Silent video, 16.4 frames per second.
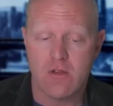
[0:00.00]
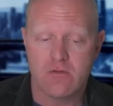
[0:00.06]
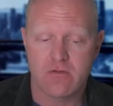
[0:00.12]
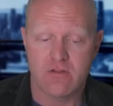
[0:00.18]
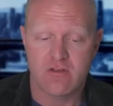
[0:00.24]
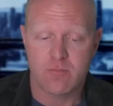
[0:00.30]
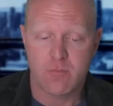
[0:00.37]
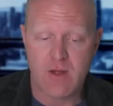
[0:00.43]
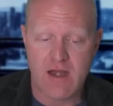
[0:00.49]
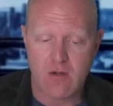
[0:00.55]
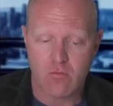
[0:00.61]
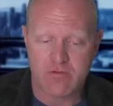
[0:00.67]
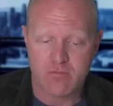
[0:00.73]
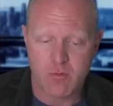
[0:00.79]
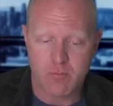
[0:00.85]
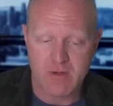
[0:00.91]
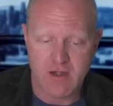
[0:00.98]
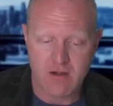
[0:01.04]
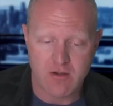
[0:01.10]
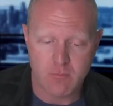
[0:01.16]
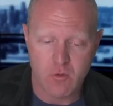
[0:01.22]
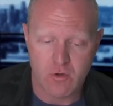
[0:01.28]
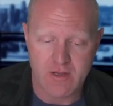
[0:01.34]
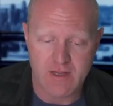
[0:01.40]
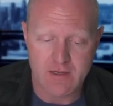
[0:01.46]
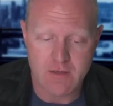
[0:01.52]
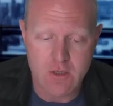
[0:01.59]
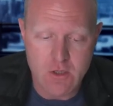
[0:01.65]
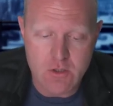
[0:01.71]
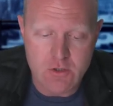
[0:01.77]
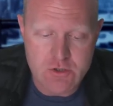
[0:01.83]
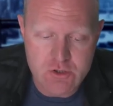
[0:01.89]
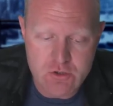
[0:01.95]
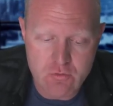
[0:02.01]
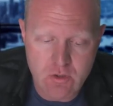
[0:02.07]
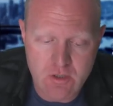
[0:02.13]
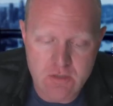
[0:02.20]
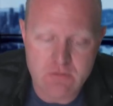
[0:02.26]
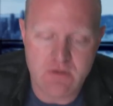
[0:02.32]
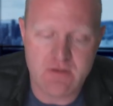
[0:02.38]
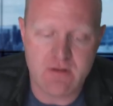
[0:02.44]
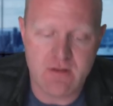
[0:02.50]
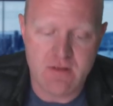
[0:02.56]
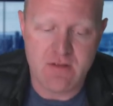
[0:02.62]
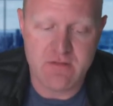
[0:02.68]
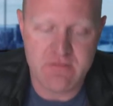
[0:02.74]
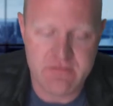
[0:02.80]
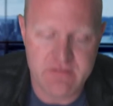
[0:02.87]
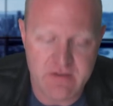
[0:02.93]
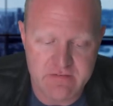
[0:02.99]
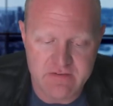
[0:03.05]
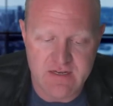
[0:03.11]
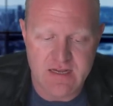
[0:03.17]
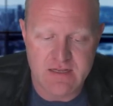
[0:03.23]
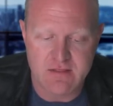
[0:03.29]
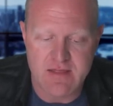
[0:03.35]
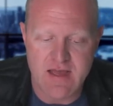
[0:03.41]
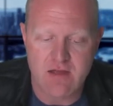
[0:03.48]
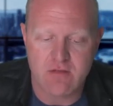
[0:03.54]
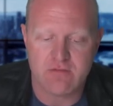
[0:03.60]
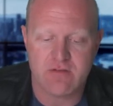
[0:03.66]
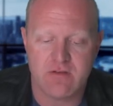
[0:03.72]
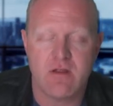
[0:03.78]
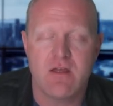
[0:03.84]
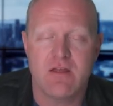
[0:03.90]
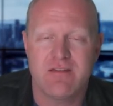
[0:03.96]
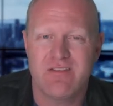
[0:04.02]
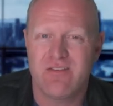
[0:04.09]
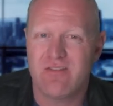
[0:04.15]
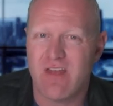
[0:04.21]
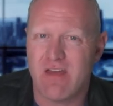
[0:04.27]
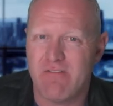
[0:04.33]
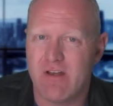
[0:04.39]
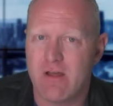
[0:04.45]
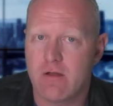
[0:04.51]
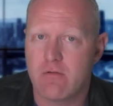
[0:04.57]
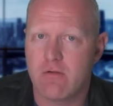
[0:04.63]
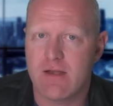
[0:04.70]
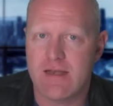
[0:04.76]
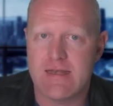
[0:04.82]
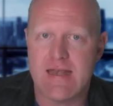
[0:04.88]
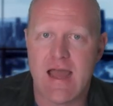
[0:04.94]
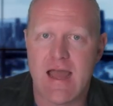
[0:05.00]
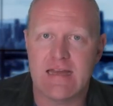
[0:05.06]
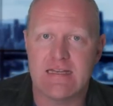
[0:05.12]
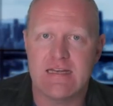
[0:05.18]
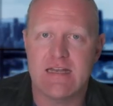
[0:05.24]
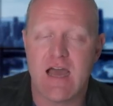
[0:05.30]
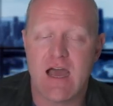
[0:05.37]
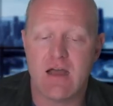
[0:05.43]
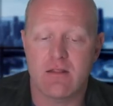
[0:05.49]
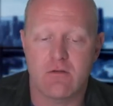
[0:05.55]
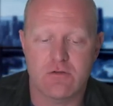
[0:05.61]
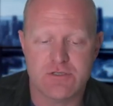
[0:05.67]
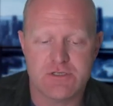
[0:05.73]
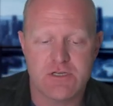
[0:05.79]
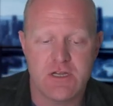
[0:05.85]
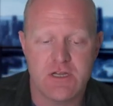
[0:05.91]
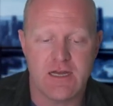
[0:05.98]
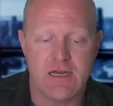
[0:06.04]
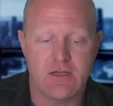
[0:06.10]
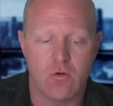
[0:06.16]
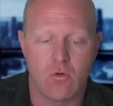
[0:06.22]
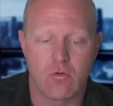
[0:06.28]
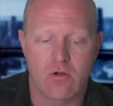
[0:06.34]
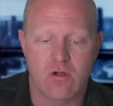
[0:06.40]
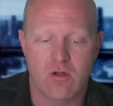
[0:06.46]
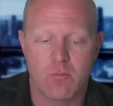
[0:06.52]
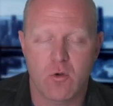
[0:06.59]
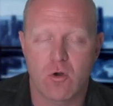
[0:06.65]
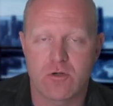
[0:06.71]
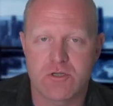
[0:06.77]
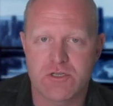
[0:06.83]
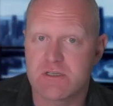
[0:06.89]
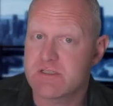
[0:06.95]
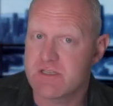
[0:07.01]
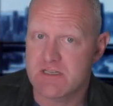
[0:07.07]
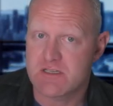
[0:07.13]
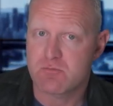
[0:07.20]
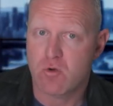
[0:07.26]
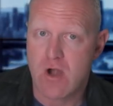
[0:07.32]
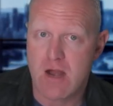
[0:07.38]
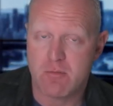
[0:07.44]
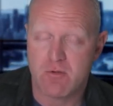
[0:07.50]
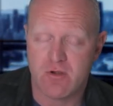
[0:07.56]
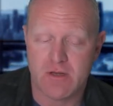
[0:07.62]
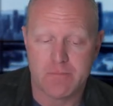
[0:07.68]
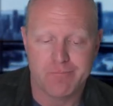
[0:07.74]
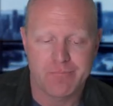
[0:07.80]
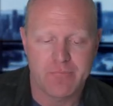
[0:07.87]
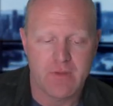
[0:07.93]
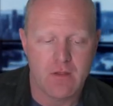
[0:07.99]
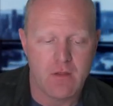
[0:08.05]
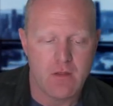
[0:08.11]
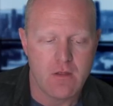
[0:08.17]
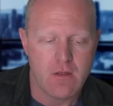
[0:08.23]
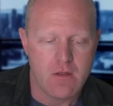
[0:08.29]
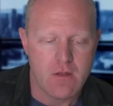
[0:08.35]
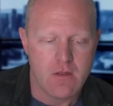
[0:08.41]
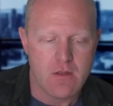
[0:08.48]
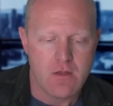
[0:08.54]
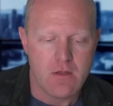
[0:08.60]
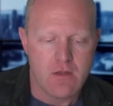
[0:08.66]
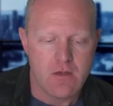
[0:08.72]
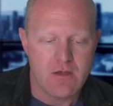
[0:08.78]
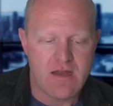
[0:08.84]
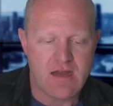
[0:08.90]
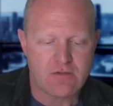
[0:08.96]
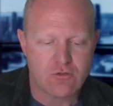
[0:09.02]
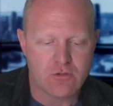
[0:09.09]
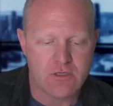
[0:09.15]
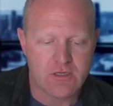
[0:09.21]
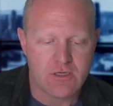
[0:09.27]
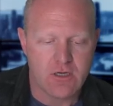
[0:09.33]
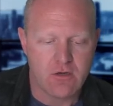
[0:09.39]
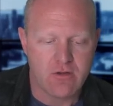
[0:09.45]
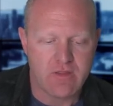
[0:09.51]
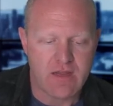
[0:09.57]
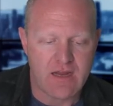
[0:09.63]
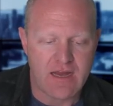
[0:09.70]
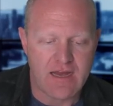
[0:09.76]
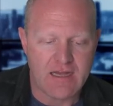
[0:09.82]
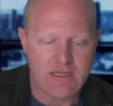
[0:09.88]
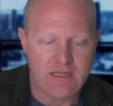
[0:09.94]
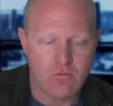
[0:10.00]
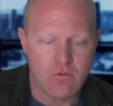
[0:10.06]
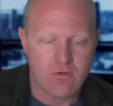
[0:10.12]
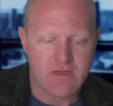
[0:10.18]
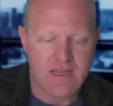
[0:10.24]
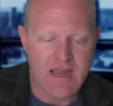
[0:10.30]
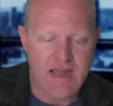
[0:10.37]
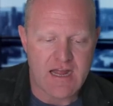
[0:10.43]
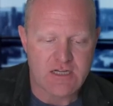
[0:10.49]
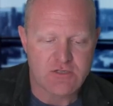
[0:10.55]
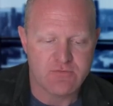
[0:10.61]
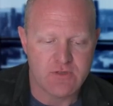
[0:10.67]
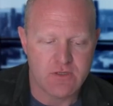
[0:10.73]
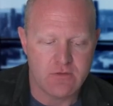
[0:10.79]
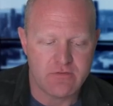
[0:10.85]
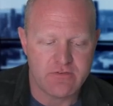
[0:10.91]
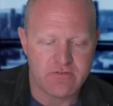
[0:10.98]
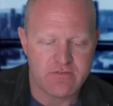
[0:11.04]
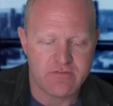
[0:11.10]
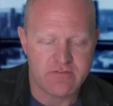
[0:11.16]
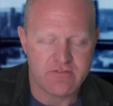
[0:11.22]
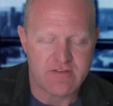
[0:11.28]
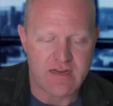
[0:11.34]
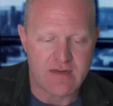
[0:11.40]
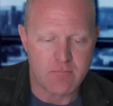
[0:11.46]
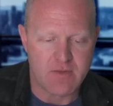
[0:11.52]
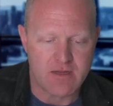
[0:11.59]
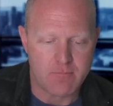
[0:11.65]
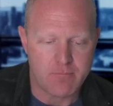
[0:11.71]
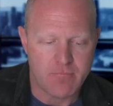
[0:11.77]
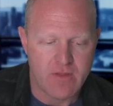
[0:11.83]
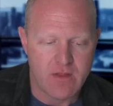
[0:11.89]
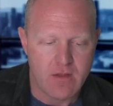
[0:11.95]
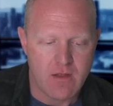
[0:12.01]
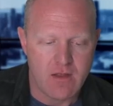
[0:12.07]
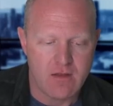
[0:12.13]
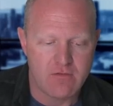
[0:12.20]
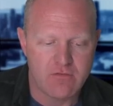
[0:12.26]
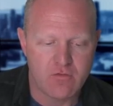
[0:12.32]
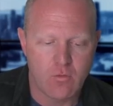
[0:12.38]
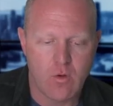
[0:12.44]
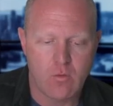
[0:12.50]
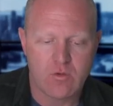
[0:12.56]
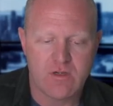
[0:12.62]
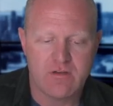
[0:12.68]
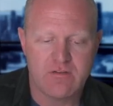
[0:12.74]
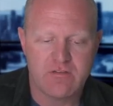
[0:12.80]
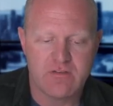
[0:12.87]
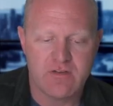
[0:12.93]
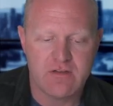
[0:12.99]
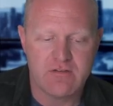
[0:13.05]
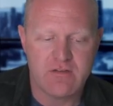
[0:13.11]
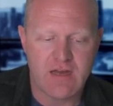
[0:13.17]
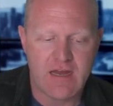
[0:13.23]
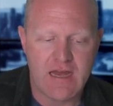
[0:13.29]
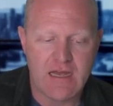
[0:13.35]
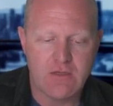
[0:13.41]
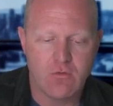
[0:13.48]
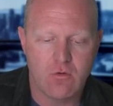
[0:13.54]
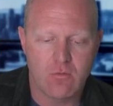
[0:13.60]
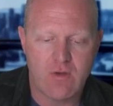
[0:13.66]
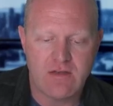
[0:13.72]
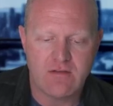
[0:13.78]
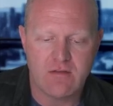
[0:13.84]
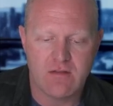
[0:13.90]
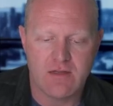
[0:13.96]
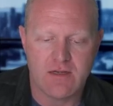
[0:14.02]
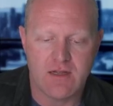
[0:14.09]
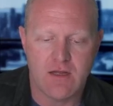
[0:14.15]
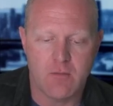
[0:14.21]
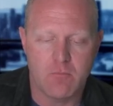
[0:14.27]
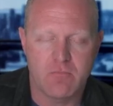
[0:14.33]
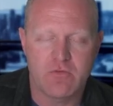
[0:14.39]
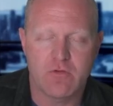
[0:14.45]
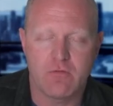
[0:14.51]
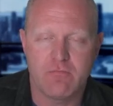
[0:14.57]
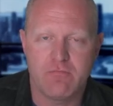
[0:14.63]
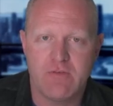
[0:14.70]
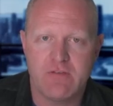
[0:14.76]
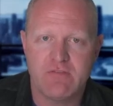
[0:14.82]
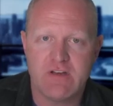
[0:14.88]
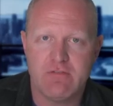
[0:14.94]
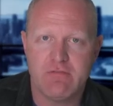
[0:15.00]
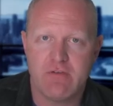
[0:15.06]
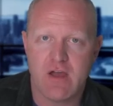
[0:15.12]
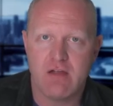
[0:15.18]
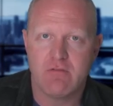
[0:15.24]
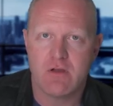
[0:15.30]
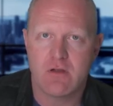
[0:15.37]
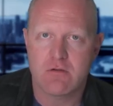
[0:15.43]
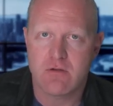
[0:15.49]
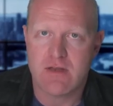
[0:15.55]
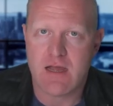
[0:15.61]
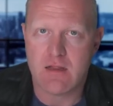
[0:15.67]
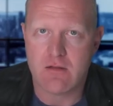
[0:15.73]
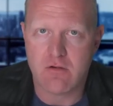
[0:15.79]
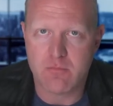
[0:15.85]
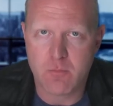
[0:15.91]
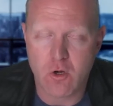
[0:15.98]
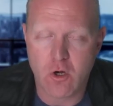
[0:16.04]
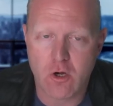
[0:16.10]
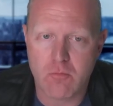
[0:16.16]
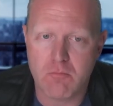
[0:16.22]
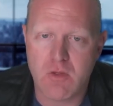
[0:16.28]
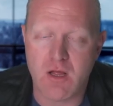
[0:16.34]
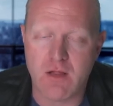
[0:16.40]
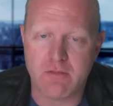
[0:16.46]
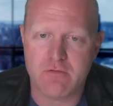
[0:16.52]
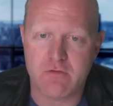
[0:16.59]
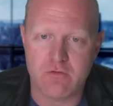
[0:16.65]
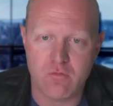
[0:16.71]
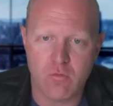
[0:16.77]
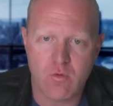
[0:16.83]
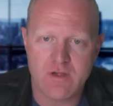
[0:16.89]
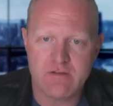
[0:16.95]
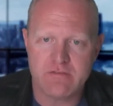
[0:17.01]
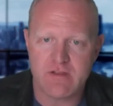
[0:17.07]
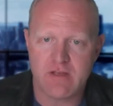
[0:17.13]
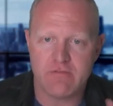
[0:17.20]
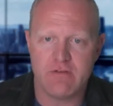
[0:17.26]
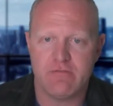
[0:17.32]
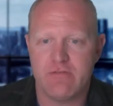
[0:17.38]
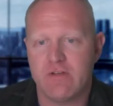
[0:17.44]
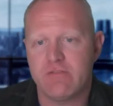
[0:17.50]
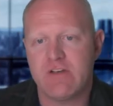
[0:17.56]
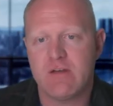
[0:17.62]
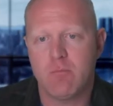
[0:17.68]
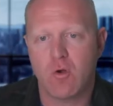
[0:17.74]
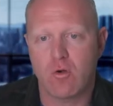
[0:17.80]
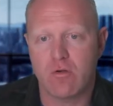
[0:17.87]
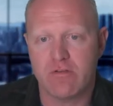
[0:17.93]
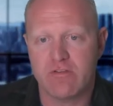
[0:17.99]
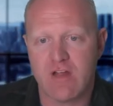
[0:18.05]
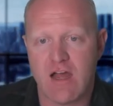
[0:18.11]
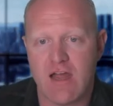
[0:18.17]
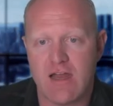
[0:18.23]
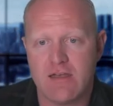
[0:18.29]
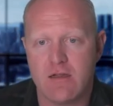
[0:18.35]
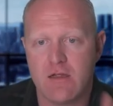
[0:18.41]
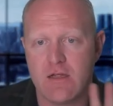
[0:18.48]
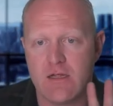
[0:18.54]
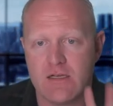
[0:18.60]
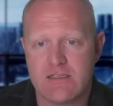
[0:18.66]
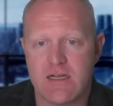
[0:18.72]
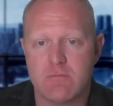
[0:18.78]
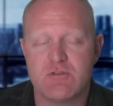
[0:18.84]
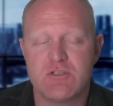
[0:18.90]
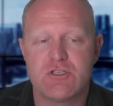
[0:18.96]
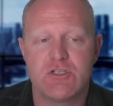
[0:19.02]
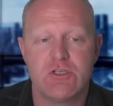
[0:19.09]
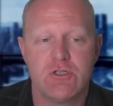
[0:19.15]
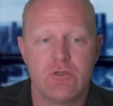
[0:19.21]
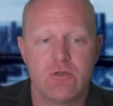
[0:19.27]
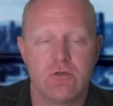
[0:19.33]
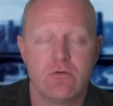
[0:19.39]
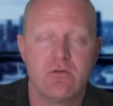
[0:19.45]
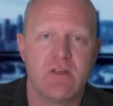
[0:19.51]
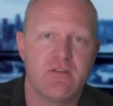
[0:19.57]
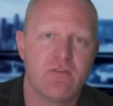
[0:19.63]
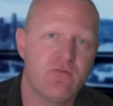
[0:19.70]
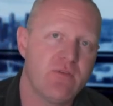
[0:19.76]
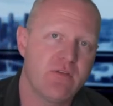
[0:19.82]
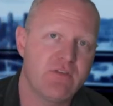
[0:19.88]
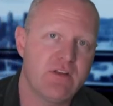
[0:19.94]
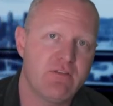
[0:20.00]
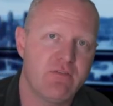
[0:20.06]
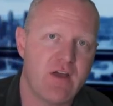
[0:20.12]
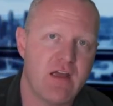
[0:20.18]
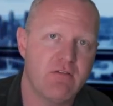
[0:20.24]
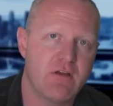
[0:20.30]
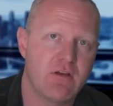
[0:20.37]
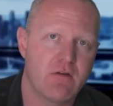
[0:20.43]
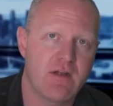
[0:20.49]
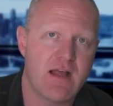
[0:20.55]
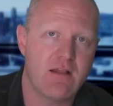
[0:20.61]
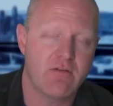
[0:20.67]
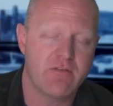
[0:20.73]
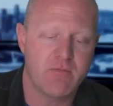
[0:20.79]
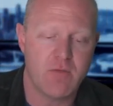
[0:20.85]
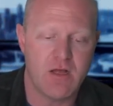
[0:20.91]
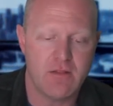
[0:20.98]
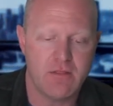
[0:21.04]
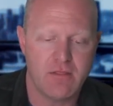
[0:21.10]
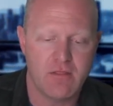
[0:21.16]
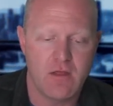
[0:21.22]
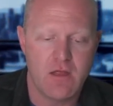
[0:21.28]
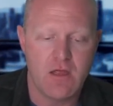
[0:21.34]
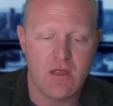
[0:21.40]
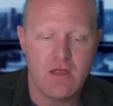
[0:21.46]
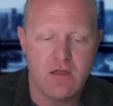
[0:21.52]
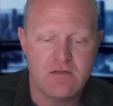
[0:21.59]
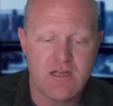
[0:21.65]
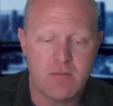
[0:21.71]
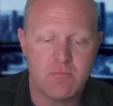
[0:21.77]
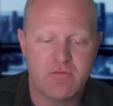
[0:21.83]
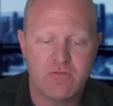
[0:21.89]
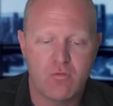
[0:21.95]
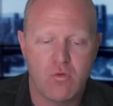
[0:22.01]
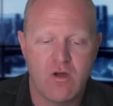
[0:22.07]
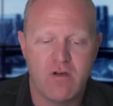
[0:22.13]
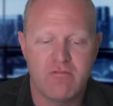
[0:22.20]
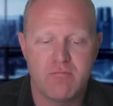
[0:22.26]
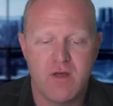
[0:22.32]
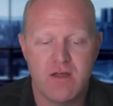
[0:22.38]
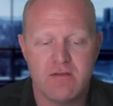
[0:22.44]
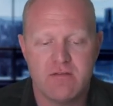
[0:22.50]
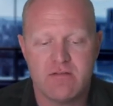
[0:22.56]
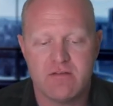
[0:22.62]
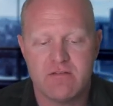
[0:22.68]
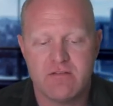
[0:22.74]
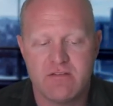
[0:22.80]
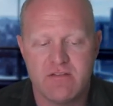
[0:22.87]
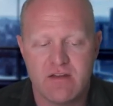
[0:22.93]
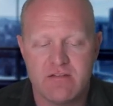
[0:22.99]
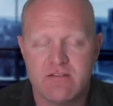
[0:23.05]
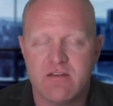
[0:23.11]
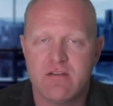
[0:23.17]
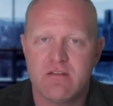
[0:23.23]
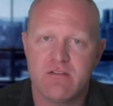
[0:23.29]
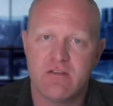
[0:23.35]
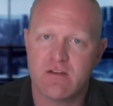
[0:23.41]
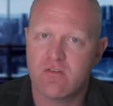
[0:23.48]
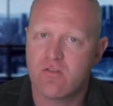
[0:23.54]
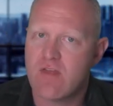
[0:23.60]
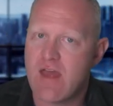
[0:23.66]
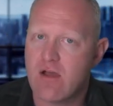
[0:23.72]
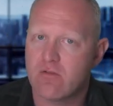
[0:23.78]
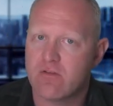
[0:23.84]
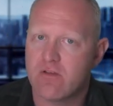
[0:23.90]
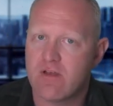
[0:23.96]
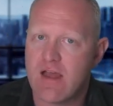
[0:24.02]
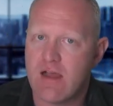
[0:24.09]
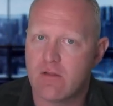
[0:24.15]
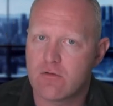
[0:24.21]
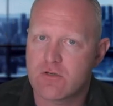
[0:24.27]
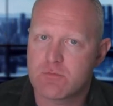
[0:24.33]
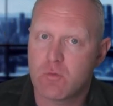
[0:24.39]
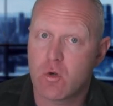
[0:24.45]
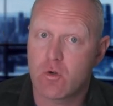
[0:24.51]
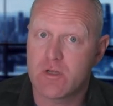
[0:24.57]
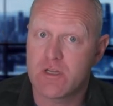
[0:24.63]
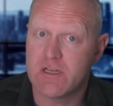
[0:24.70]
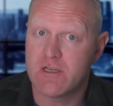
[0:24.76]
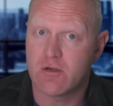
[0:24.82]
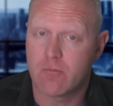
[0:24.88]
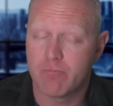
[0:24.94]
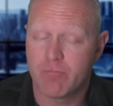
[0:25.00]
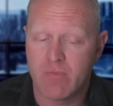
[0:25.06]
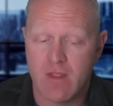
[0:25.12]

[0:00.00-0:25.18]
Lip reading: So this buyer was prepared to put in $268,790 in order to purchase this property. Next, we're going to go to the annual cash flow statement. And so what we're going to see is the annual rental income. So $5,500 per month. So $2,750 per side times 2 is $5,500 a month times 12 months is $66,000 per year.